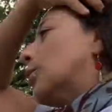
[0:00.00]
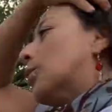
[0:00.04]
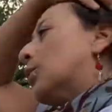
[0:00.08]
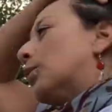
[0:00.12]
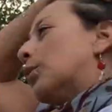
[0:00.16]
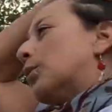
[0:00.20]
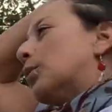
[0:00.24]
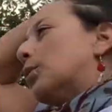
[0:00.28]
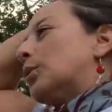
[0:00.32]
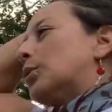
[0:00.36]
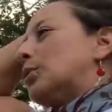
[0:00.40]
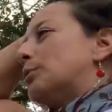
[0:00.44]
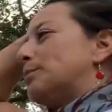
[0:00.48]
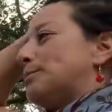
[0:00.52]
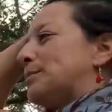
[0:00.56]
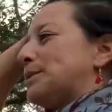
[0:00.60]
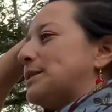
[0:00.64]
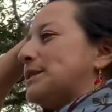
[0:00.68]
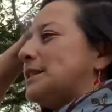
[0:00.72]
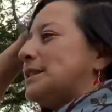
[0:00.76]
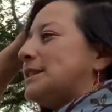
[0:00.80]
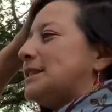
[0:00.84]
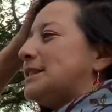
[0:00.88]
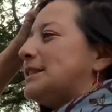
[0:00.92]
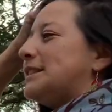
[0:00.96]
Ooh,
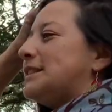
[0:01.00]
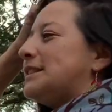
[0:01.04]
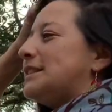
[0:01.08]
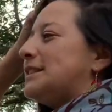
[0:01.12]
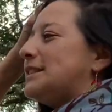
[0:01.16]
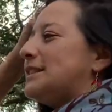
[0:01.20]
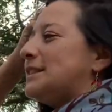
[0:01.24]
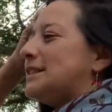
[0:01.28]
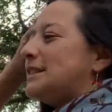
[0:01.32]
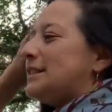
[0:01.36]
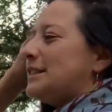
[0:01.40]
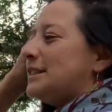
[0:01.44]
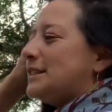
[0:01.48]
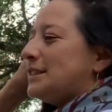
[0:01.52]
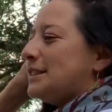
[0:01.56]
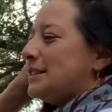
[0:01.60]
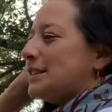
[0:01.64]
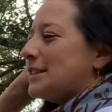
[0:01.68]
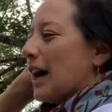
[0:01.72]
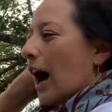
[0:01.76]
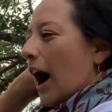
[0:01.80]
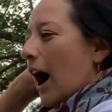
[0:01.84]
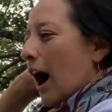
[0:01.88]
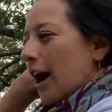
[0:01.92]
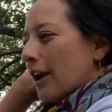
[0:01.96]
bzzz.
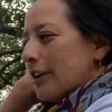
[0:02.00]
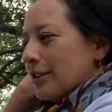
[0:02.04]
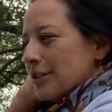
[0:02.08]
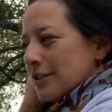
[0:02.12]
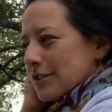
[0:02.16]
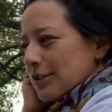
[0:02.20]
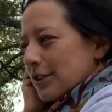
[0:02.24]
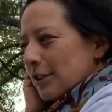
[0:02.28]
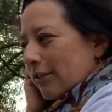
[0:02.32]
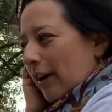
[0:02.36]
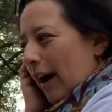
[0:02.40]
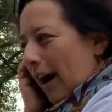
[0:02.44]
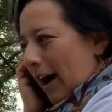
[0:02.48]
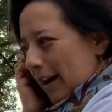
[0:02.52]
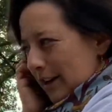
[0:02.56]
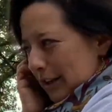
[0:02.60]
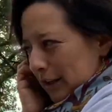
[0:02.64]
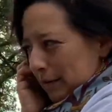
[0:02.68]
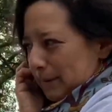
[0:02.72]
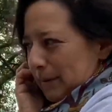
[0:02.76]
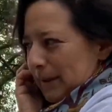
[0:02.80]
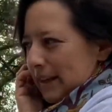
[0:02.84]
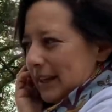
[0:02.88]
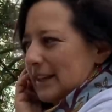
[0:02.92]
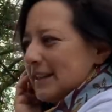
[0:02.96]
Hundreds of
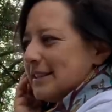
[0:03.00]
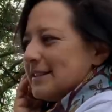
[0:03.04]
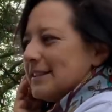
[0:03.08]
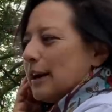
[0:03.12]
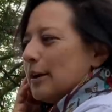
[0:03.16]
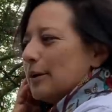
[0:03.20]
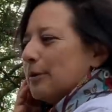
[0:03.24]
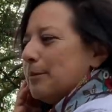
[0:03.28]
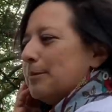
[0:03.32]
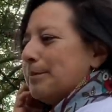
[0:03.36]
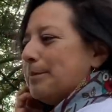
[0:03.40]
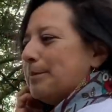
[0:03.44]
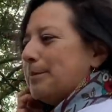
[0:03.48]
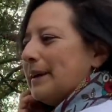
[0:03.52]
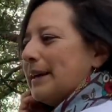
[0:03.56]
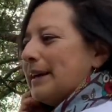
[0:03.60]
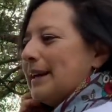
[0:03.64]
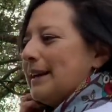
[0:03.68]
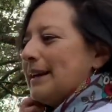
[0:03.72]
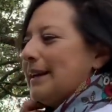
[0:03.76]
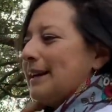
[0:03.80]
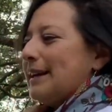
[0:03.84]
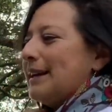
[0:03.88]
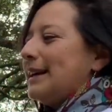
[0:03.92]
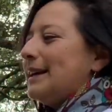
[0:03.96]
honeybees are
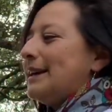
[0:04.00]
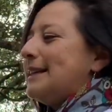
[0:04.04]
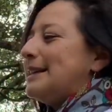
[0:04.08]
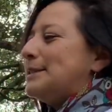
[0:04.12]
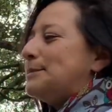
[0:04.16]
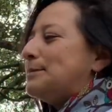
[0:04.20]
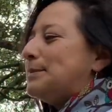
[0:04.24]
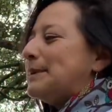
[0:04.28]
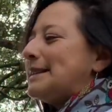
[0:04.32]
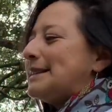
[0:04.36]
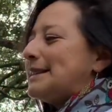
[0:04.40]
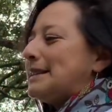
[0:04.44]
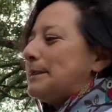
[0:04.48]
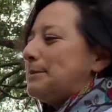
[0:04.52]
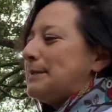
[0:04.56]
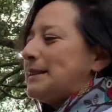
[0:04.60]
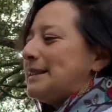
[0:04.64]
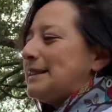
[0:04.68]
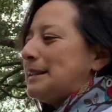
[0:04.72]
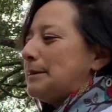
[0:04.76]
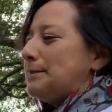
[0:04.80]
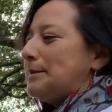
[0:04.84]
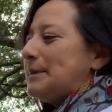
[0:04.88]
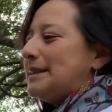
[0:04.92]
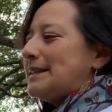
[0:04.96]

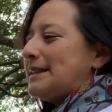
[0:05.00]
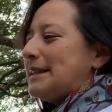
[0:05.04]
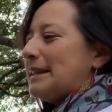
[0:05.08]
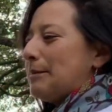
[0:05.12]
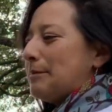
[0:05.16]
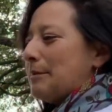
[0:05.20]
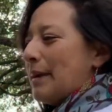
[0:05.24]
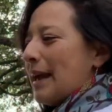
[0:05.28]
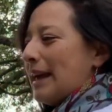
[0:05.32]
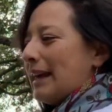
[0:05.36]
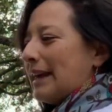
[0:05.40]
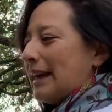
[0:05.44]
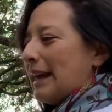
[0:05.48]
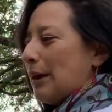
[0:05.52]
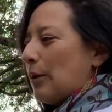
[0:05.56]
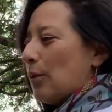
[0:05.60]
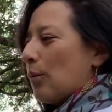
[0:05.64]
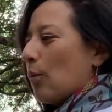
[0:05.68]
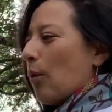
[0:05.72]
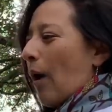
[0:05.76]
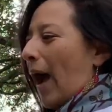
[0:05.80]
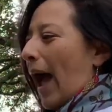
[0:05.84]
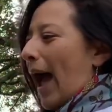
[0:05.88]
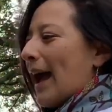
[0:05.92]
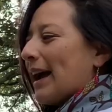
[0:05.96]
busy making
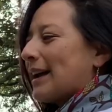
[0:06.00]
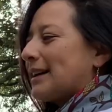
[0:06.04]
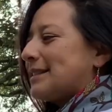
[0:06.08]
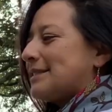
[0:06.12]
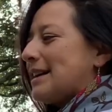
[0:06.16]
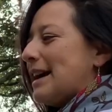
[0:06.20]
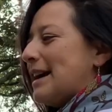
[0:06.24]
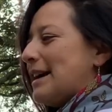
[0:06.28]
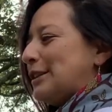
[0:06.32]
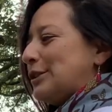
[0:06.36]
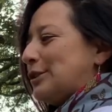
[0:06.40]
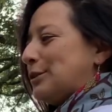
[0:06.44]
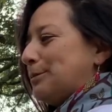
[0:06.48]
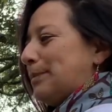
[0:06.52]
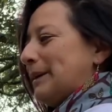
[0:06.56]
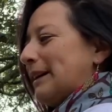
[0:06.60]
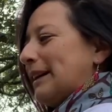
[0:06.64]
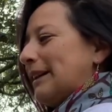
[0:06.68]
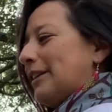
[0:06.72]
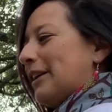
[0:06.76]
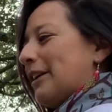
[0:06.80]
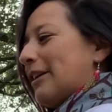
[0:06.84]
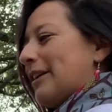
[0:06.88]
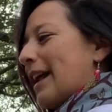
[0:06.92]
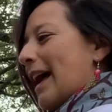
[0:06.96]
wax to
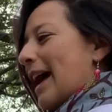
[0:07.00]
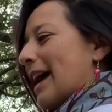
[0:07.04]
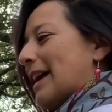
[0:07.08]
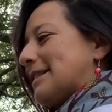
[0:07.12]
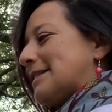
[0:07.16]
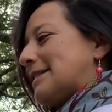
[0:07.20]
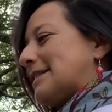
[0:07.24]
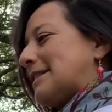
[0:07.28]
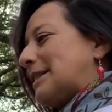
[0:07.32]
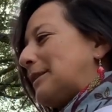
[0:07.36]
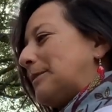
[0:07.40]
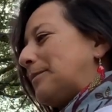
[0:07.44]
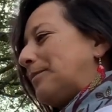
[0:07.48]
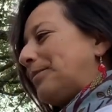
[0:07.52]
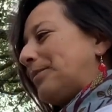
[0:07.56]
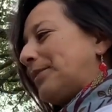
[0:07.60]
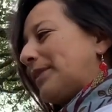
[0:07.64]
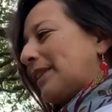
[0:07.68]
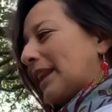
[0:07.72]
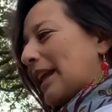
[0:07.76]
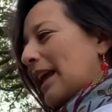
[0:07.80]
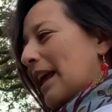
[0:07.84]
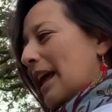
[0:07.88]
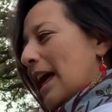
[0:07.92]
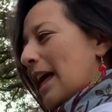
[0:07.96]
build their nest.
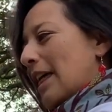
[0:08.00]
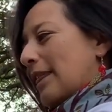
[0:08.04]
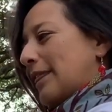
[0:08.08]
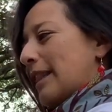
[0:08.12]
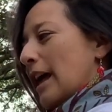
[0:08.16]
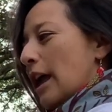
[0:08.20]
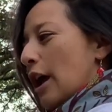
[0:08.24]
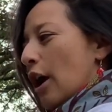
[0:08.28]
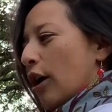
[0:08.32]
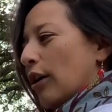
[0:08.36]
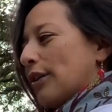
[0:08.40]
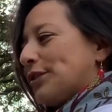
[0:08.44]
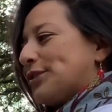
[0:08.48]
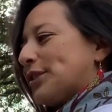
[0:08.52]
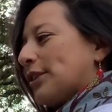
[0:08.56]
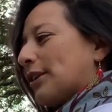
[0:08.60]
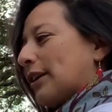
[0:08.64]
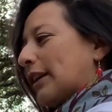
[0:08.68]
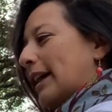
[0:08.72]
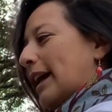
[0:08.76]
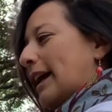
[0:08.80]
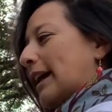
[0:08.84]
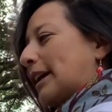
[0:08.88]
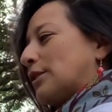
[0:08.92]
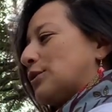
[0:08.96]
They also
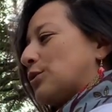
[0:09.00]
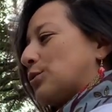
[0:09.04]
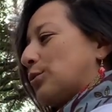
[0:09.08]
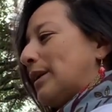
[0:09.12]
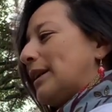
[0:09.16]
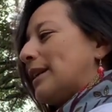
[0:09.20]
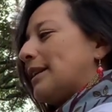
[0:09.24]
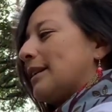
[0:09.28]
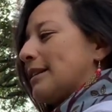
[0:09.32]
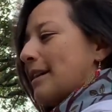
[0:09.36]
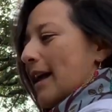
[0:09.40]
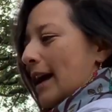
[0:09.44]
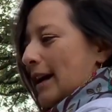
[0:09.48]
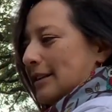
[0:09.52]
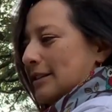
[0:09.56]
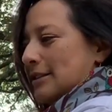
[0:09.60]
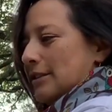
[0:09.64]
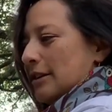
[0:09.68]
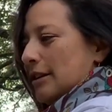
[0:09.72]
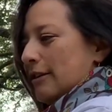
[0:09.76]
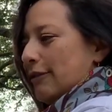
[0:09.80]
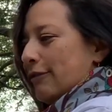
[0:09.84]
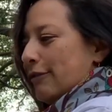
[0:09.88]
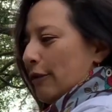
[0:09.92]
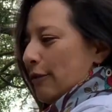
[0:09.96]
collect sweet
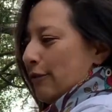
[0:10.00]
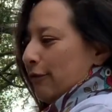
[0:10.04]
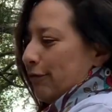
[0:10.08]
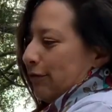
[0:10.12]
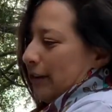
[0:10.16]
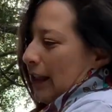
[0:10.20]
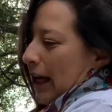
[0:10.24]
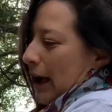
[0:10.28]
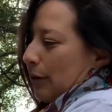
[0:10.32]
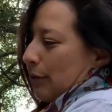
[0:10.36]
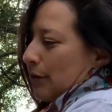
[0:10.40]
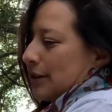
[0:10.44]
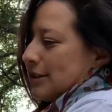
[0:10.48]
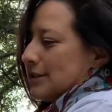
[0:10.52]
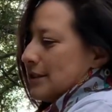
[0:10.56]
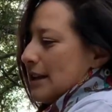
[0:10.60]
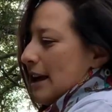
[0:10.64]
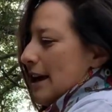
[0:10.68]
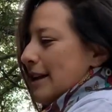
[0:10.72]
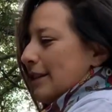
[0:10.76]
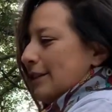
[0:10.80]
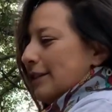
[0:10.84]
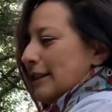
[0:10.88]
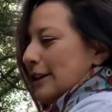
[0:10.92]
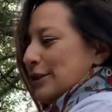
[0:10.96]
nectar from flowers.
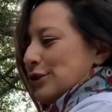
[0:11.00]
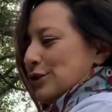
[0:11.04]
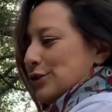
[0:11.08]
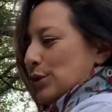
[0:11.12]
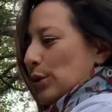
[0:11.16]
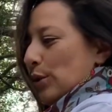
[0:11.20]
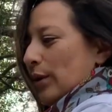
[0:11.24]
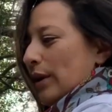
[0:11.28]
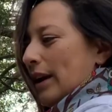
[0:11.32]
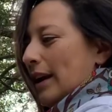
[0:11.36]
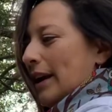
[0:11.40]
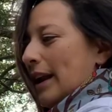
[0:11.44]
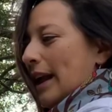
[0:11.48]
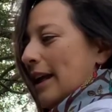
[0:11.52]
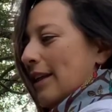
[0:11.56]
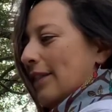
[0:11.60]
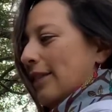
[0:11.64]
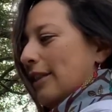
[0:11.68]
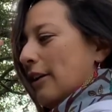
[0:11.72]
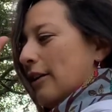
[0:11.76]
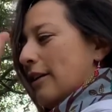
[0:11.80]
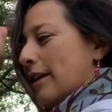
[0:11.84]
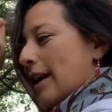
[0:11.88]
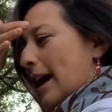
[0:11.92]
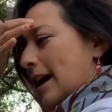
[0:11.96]
They store it in
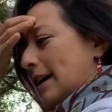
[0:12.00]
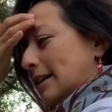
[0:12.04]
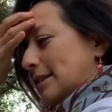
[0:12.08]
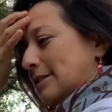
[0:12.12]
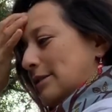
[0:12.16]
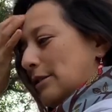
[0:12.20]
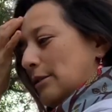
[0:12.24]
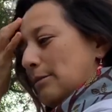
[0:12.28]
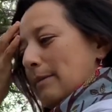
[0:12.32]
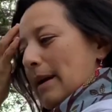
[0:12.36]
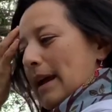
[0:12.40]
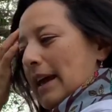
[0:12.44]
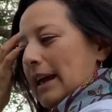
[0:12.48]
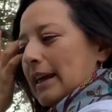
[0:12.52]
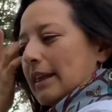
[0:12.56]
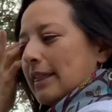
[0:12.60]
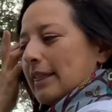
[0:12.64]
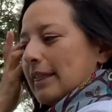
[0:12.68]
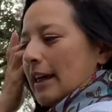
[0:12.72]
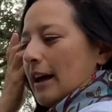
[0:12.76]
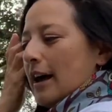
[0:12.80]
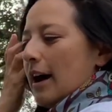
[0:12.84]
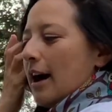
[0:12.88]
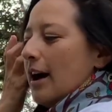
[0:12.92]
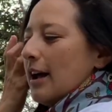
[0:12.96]
their nest to make
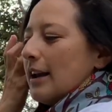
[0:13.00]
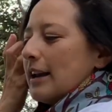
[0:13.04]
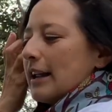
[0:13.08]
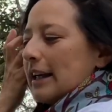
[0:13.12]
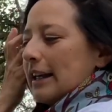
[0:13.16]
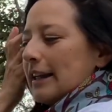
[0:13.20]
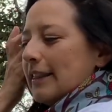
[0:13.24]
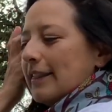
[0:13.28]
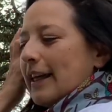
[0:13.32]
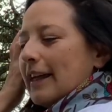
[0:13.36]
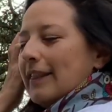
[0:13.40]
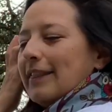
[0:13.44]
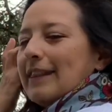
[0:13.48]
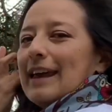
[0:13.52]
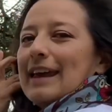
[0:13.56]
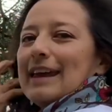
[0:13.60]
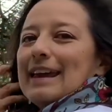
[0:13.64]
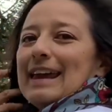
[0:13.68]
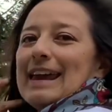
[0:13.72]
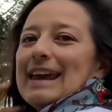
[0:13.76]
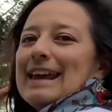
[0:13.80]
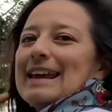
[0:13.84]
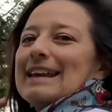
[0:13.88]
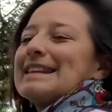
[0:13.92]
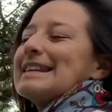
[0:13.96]
the honey that they
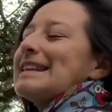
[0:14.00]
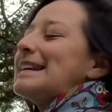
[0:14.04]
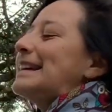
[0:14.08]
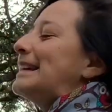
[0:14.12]
eat.